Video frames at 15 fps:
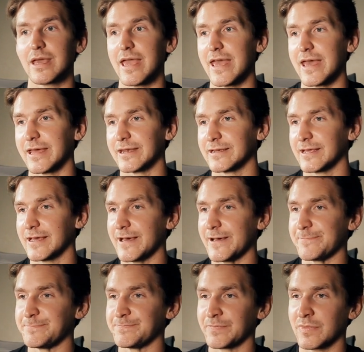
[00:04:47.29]
And
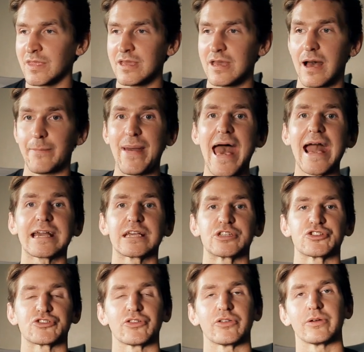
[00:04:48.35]
a
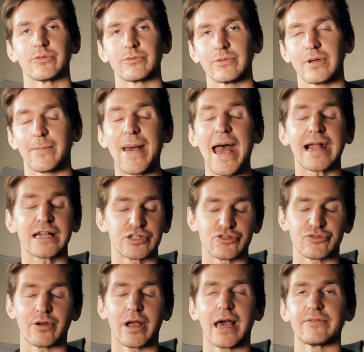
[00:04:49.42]
package
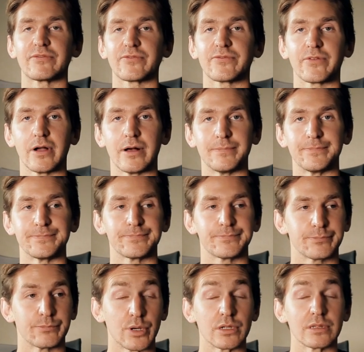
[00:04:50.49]
arrived from
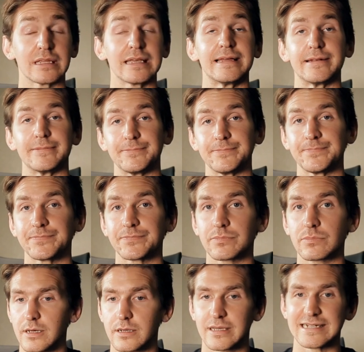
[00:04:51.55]
Berlin
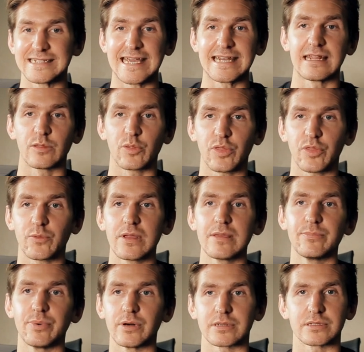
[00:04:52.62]
containing 3
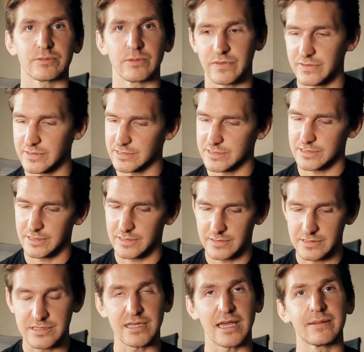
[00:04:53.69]
books with this
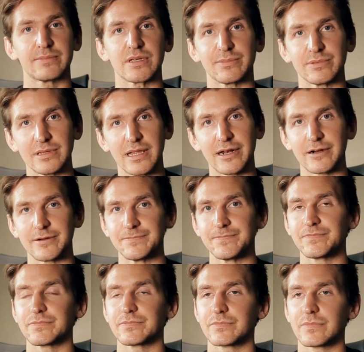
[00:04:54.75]
typed up letter.
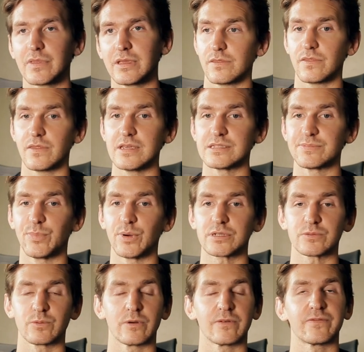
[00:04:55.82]
These
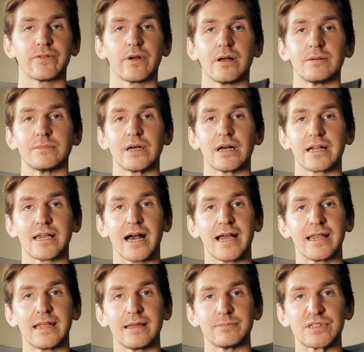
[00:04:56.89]
books were from a
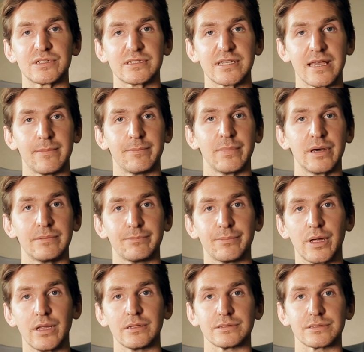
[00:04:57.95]
guy named Tim
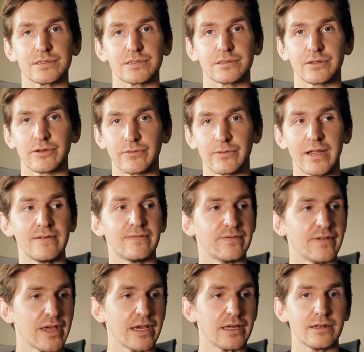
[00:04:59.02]
Pulse. Great
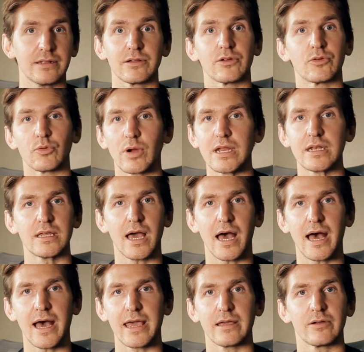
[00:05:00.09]
fan, great
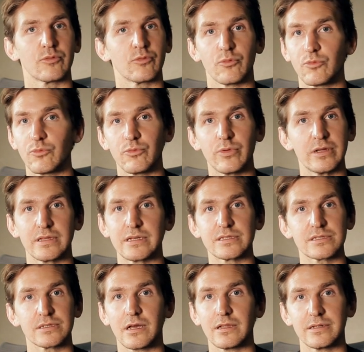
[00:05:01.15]
guy, really
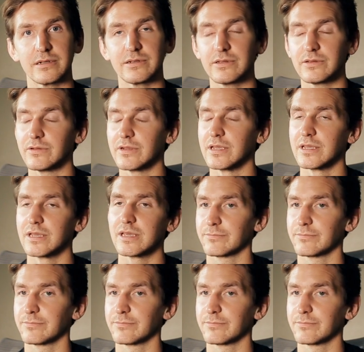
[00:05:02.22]
solid dude.